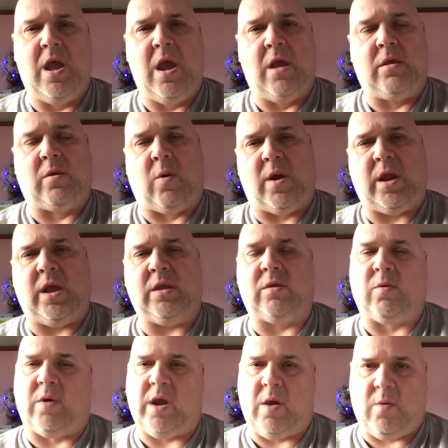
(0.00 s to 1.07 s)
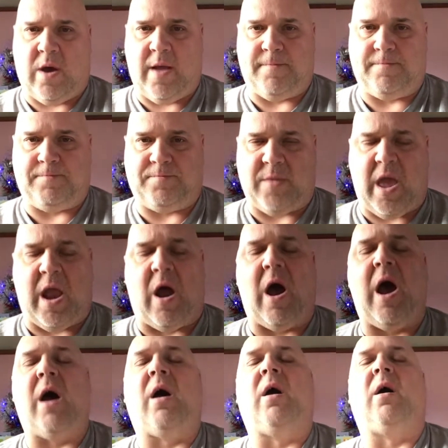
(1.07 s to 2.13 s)
2021, and
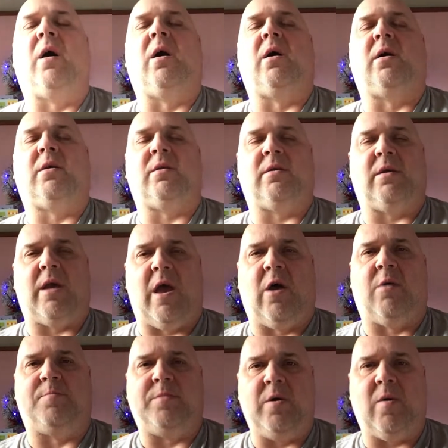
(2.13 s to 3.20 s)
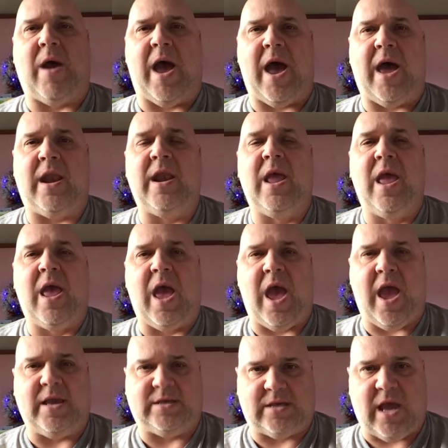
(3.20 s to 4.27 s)
I'll help you had
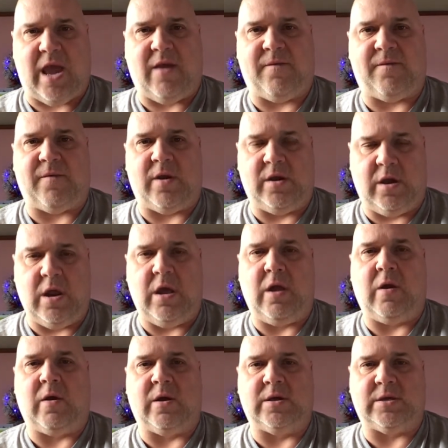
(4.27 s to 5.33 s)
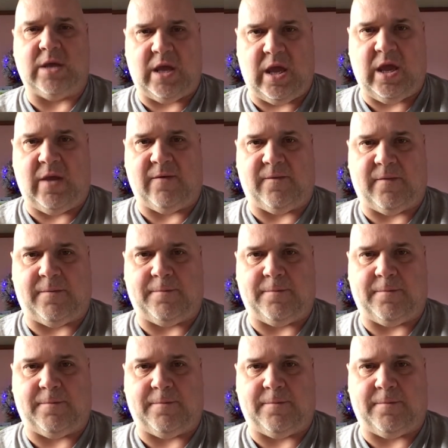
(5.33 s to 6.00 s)
a safe New Year's Eve.